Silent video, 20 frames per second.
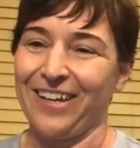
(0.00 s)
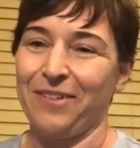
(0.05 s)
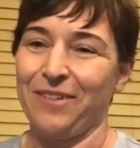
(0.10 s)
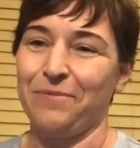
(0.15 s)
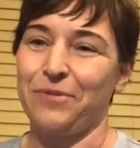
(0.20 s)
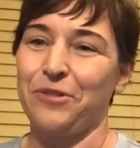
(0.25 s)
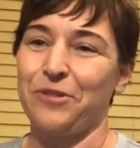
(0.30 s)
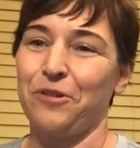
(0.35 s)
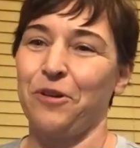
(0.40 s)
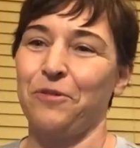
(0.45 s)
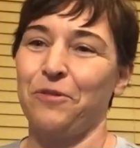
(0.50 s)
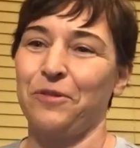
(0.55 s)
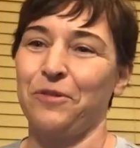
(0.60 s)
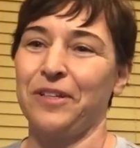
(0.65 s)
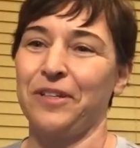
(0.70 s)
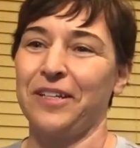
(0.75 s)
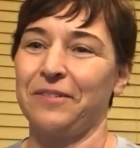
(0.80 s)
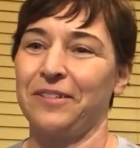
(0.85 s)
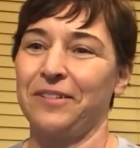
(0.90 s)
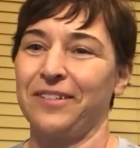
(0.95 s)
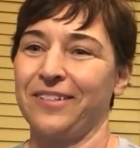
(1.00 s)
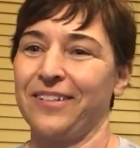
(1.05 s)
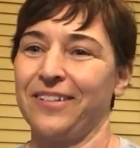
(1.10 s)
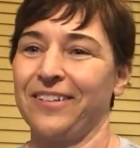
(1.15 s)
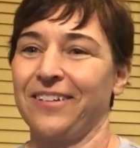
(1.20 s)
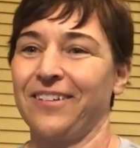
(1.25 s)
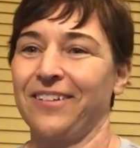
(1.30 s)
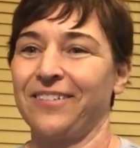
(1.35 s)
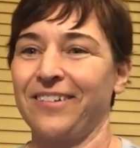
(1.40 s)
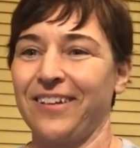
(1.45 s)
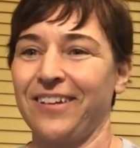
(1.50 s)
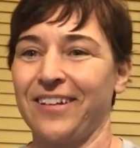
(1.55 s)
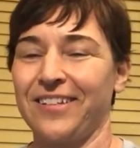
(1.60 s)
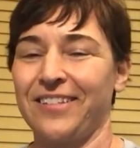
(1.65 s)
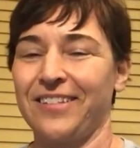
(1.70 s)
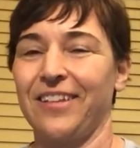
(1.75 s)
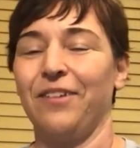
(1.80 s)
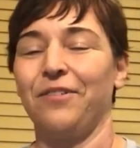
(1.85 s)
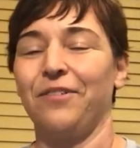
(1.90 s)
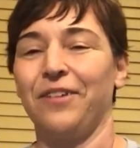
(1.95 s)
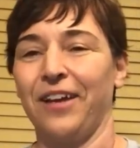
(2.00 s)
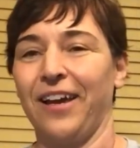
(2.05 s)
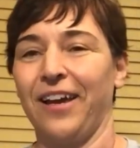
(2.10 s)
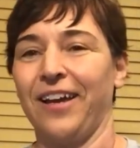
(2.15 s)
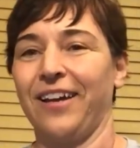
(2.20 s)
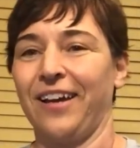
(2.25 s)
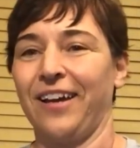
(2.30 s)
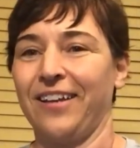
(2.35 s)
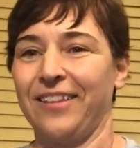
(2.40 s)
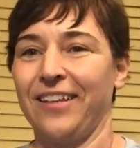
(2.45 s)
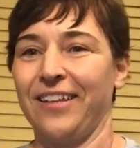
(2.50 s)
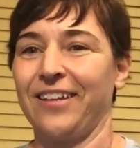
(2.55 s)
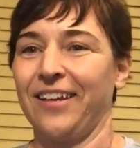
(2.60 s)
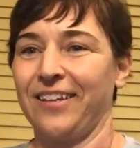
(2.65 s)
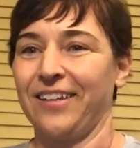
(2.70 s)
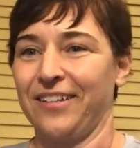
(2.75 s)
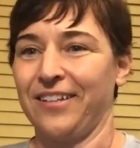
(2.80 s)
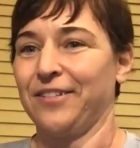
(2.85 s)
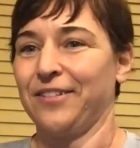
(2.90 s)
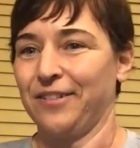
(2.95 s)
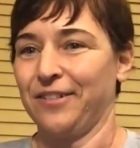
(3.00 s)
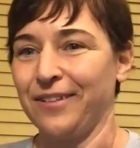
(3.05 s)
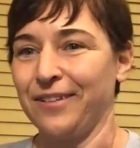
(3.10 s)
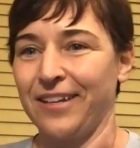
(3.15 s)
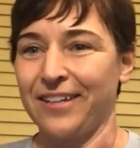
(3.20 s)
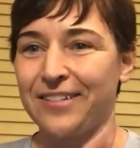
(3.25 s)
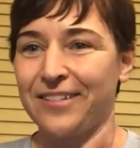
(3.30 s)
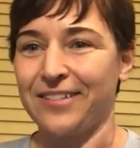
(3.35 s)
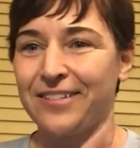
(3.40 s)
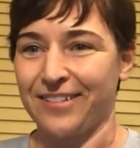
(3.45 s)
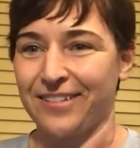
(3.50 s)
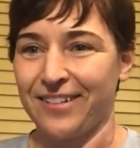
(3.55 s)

So it really, kind of said, okay, I think I can do this.